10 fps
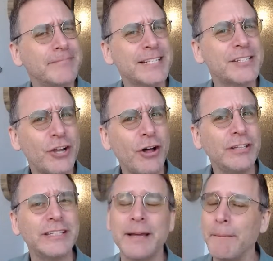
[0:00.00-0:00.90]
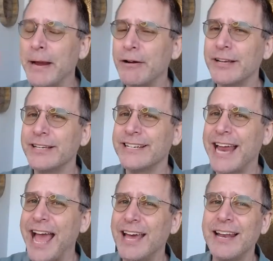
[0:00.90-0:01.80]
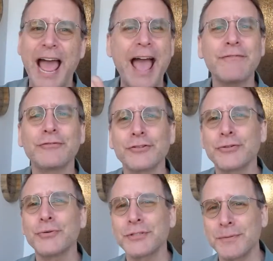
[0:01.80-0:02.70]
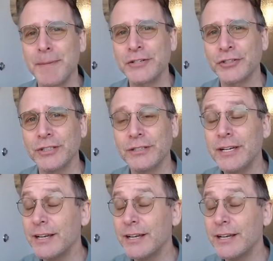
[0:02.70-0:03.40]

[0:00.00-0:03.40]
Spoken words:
It's called the American Dad After School Special.